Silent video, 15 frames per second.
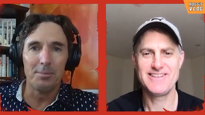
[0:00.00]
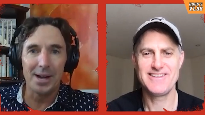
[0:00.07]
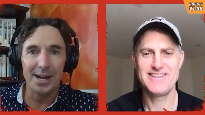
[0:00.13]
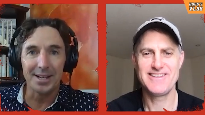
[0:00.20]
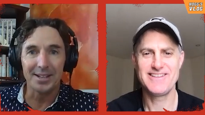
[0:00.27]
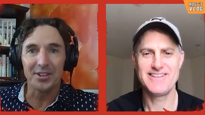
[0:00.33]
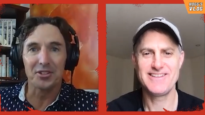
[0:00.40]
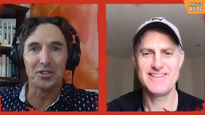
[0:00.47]

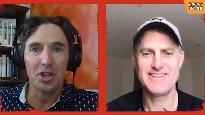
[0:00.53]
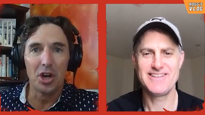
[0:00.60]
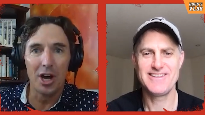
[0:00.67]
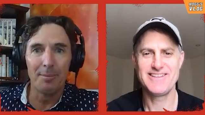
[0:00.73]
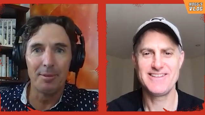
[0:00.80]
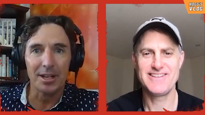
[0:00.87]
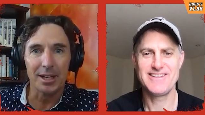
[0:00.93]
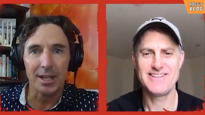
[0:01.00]
Speaker 1: Mate,
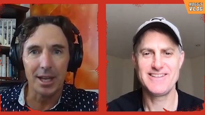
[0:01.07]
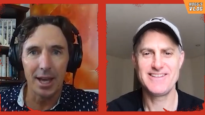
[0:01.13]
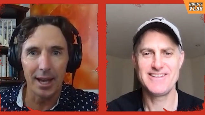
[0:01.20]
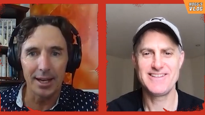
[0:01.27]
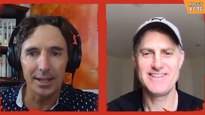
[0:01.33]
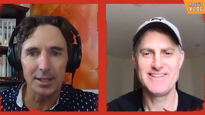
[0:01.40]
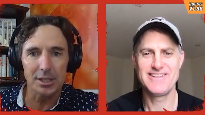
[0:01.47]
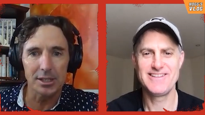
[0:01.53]
Simon
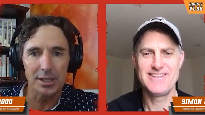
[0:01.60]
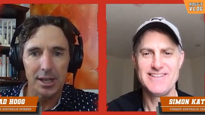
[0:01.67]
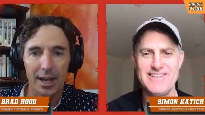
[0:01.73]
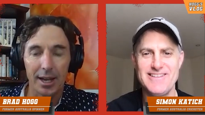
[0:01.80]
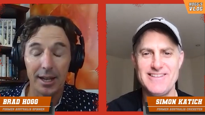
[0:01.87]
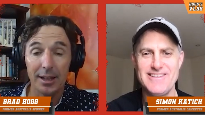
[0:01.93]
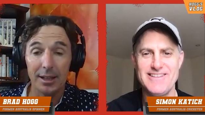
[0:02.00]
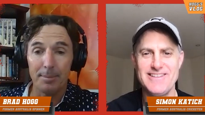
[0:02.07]
Katich,
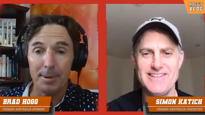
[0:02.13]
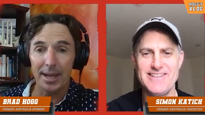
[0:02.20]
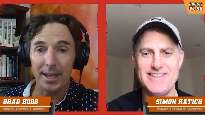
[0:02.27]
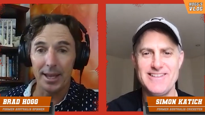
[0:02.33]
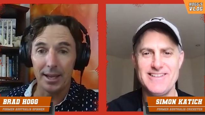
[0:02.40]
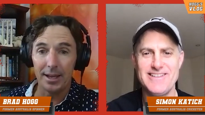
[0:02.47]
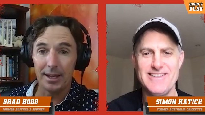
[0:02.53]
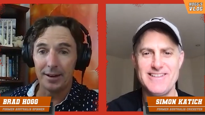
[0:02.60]
and in the back
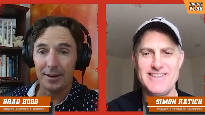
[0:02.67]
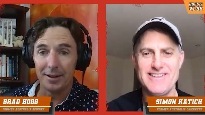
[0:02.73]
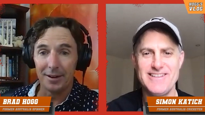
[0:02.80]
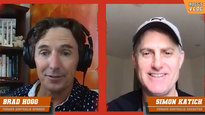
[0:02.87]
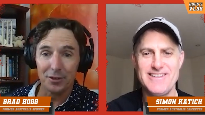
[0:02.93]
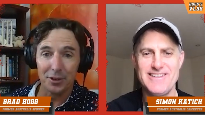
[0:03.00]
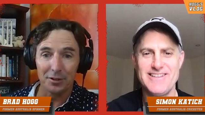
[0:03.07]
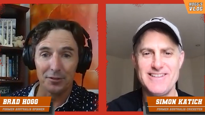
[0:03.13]
here,
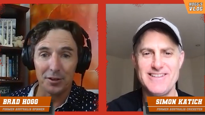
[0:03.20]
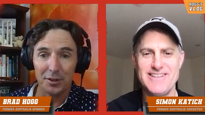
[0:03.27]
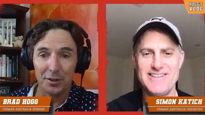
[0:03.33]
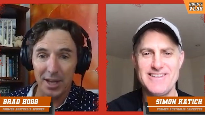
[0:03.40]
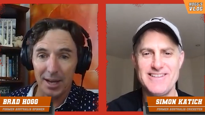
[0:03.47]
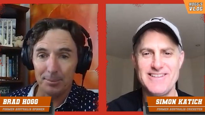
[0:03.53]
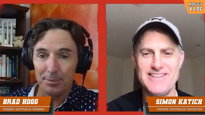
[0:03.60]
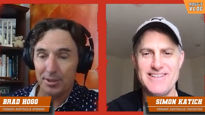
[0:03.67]
I've got a few
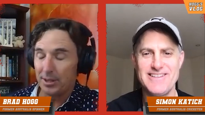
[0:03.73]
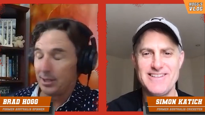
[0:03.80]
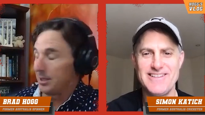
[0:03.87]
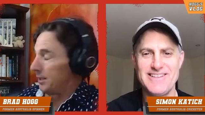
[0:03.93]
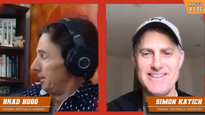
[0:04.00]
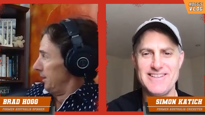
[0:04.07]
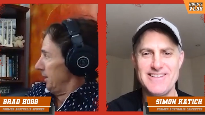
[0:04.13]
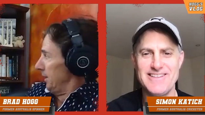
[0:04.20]
caps
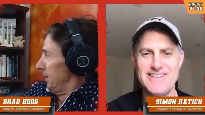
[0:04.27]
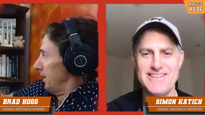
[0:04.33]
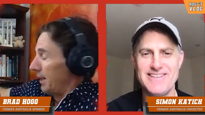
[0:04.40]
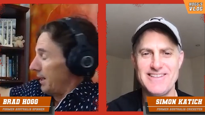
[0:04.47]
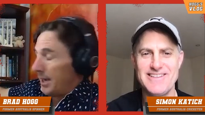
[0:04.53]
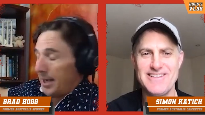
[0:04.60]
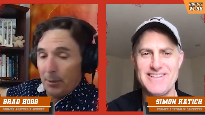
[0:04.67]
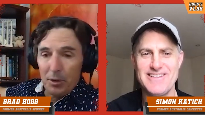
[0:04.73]
here.
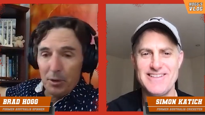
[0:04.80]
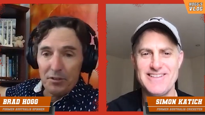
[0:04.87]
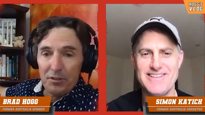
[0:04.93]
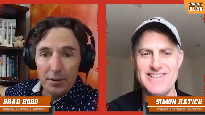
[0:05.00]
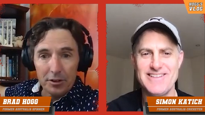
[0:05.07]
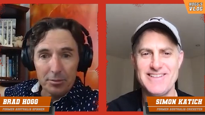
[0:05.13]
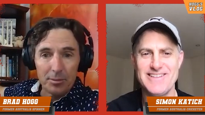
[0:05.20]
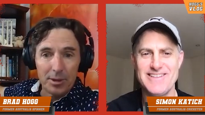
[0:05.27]
Uh, we
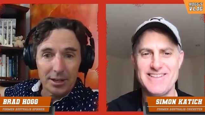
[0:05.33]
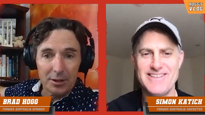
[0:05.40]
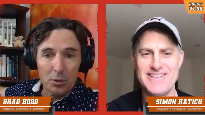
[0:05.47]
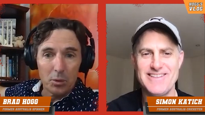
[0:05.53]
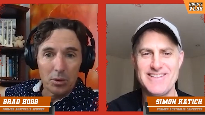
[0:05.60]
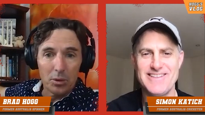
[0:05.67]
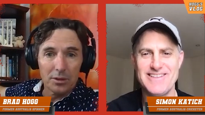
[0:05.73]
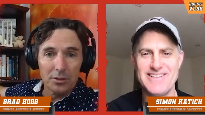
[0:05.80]
first met
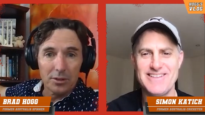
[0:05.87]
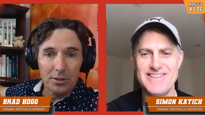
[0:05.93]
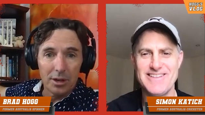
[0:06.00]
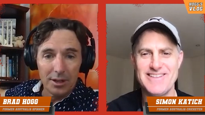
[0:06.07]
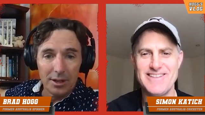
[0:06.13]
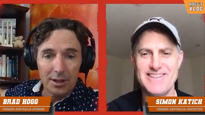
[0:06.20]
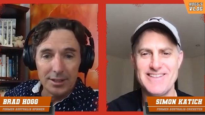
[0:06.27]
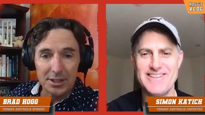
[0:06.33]
Aquinas
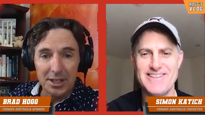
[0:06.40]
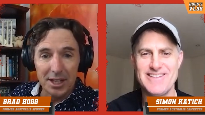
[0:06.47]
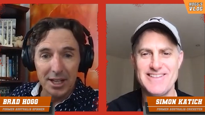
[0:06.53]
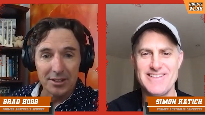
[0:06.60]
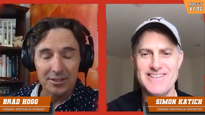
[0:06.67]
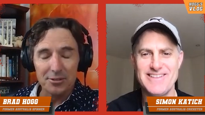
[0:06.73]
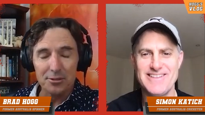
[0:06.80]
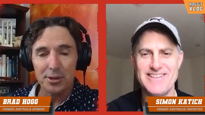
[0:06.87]
College
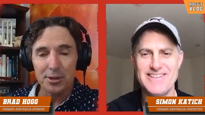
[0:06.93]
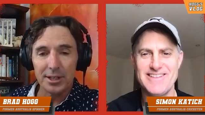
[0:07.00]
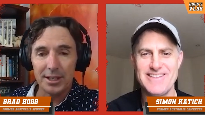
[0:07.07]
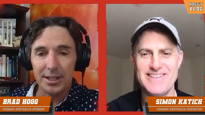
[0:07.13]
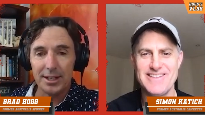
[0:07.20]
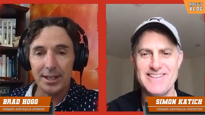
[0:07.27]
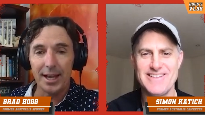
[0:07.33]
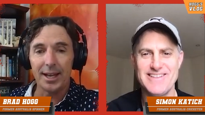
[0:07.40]
against
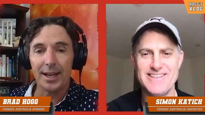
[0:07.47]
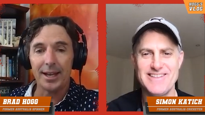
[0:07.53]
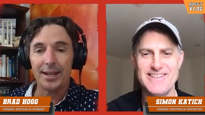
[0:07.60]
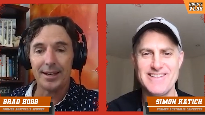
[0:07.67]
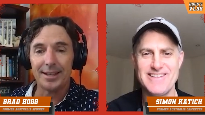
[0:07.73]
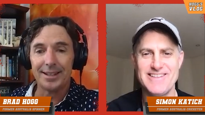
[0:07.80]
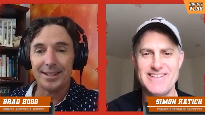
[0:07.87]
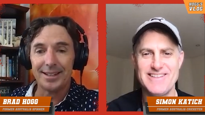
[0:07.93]
Trinity,
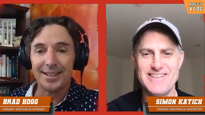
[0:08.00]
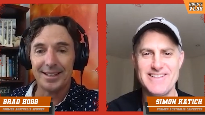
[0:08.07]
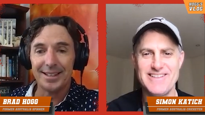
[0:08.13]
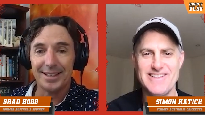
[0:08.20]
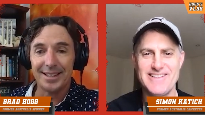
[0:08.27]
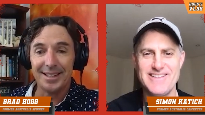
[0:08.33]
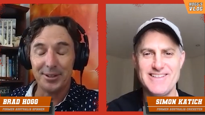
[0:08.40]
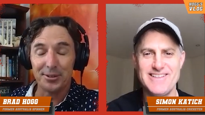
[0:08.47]
and uh,
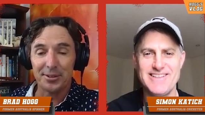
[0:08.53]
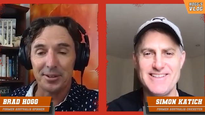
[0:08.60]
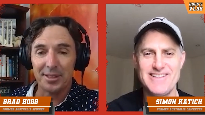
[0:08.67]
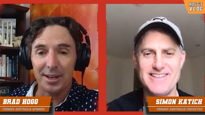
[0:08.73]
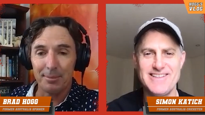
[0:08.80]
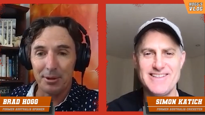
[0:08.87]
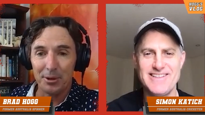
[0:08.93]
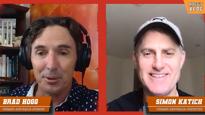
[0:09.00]
he used to
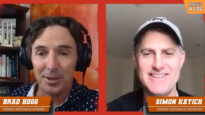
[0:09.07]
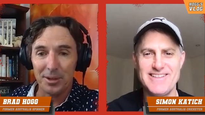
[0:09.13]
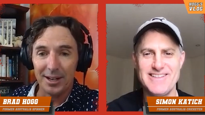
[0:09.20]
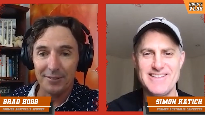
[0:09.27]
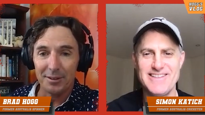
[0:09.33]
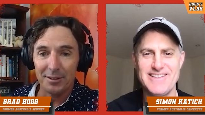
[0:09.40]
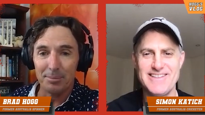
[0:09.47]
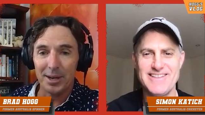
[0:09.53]
thump me all
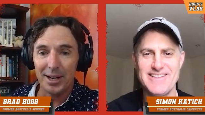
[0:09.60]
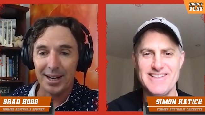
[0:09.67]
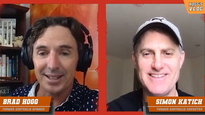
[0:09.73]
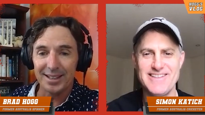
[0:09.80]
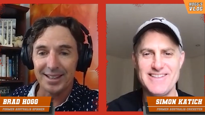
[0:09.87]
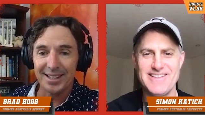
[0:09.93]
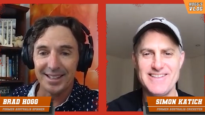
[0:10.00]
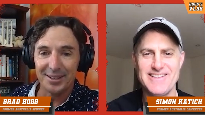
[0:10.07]
over the
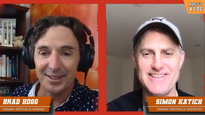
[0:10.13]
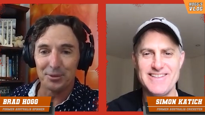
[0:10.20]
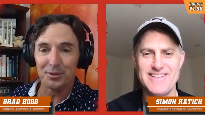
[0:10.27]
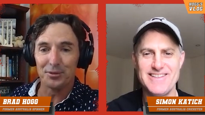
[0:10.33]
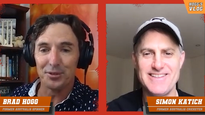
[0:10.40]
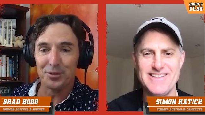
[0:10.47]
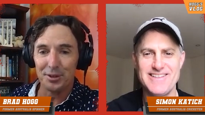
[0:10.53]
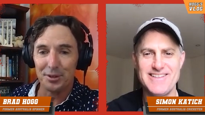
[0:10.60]
park there. There was
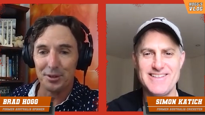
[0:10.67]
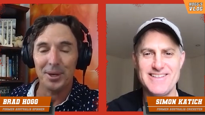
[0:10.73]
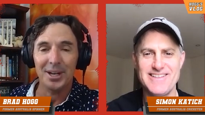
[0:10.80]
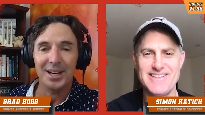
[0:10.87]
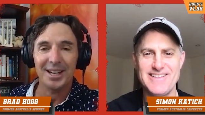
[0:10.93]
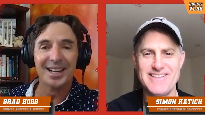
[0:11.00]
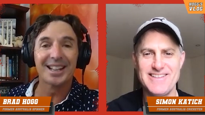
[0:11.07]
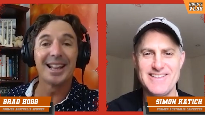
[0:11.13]
a few
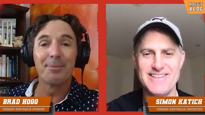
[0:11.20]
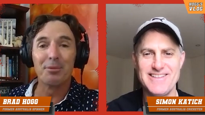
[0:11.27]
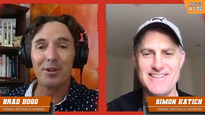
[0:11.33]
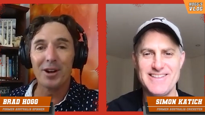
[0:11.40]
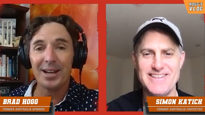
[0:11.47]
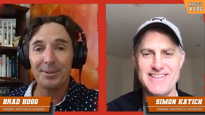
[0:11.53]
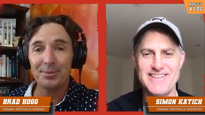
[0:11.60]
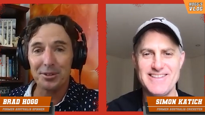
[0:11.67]
club
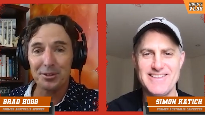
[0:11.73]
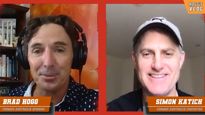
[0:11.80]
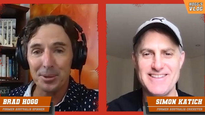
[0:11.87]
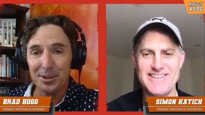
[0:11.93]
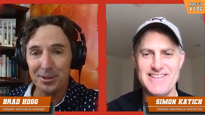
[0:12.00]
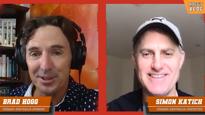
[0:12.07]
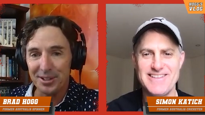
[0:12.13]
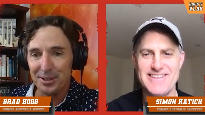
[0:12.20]
games as
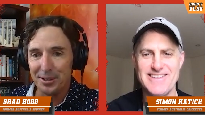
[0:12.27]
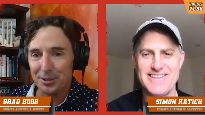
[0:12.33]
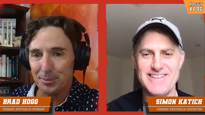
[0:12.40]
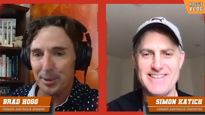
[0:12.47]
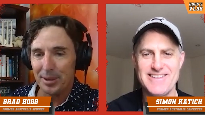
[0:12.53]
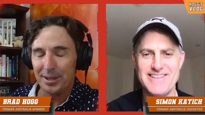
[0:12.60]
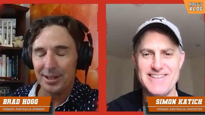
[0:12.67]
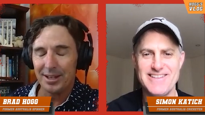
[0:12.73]
well that you
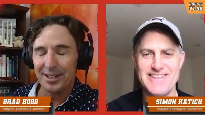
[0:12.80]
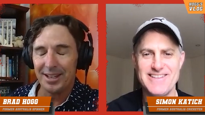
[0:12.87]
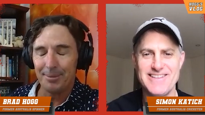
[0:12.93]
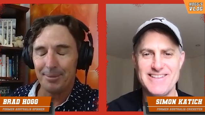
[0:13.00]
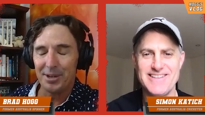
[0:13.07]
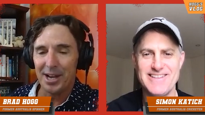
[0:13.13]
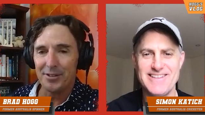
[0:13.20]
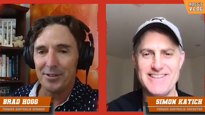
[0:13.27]
used to uh,
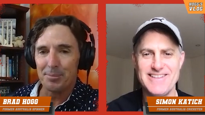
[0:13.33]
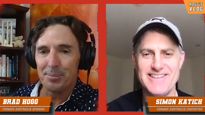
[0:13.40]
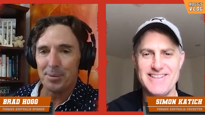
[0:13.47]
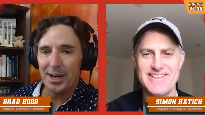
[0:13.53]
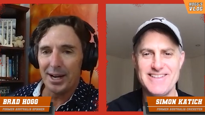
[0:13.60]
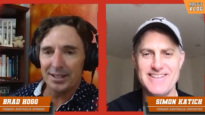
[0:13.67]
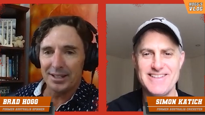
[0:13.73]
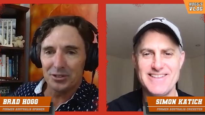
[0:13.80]
hit me over the park.